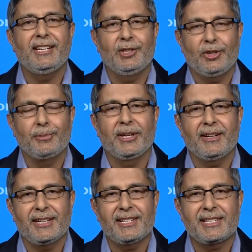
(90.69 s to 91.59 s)

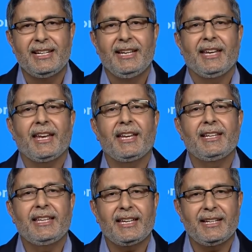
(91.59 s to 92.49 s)
normalize
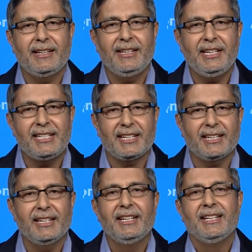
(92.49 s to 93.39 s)
and then leading